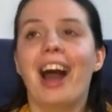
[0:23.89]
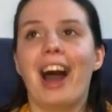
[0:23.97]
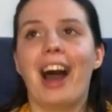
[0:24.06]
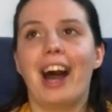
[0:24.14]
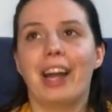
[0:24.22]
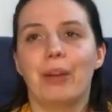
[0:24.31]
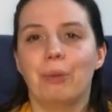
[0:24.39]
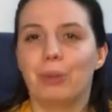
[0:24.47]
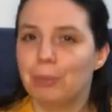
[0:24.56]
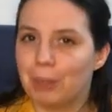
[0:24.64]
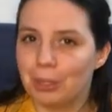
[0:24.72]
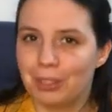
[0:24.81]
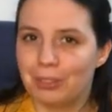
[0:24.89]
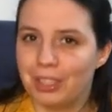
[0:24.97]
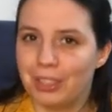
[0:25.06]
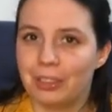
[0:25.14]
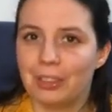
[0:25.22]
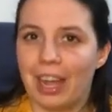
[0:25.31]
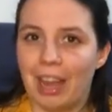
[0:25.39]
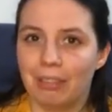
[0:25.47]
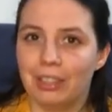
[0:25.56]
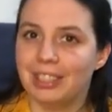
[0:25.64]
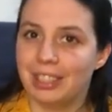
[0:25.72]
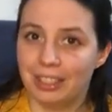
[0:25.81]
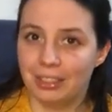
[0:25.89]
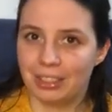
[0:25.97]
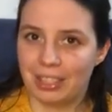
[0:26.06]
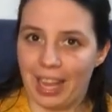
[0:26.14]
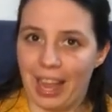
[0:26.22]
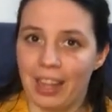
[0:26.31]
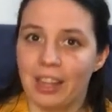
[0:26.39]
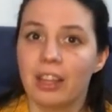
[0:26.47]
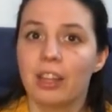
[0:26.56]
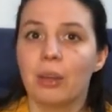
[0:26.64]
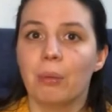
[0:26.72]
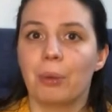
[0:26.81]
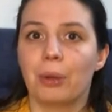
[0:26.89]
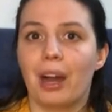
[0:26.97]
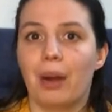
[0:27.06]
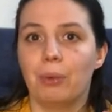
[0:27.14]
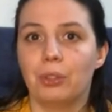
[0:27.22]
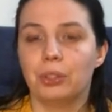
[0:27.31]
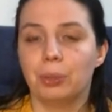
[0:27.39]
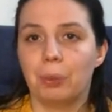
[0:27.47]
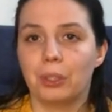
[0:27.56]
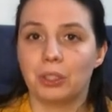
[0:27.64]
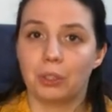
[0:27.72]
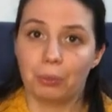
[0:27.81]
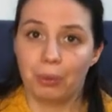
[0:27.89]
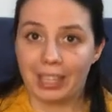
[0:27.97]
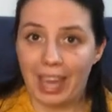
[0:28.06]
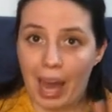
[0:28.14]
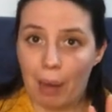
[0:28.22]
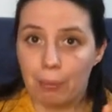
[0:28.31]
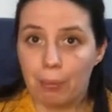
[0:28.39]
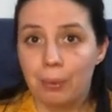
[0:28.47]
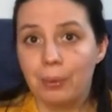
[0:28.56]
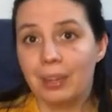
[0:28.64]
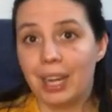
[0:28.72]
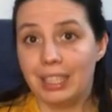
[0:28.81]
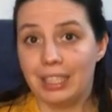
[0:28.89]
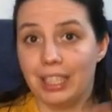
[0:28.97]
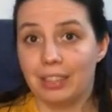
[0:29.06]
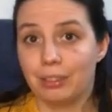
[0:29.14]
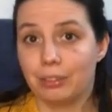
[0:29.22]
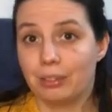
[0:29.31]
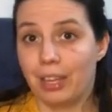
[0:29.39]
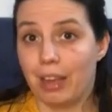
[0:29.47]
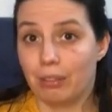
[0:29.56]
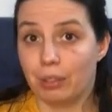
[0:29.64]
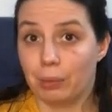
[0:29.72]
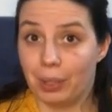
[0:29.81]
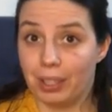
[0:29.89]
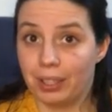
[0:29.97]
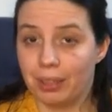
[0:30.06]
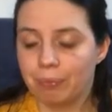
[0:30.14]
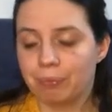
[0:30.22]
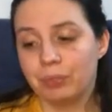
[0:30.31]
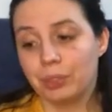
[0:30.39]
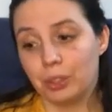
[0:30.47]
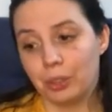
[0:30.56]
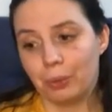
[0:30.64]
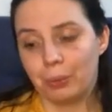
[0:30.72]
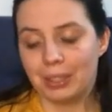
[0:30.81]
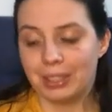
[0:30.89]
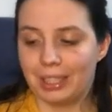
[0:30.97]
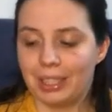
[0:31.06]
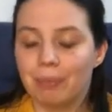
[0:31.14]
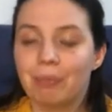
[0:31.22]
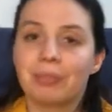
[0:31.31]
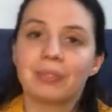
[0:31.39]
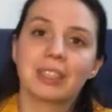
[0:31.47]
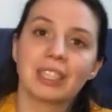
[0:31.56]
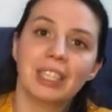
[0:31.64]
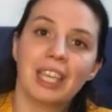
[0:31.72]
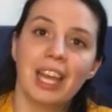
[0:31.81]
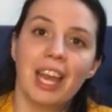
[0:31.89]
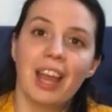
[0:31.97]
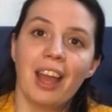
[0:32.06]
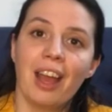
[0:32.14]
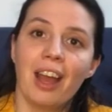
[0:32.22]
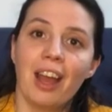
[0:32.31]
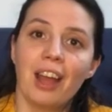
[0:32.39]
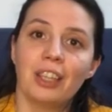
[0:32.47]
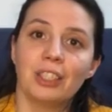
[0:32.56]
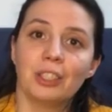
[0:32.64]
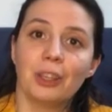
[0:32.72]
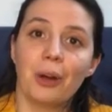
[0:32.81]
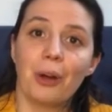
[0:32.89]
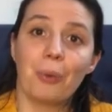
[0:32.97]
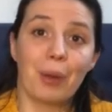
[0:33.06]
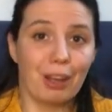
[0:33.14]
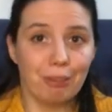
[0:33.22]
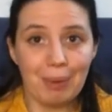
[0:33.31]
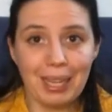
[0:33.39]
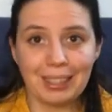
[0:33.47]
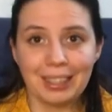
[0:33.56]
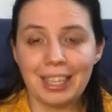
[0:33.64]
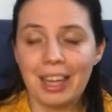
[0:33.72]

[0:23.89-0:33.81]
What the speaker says: I won't post a video every single day, but I want to post a recap at the end of every week. So we'll see. So where I've been?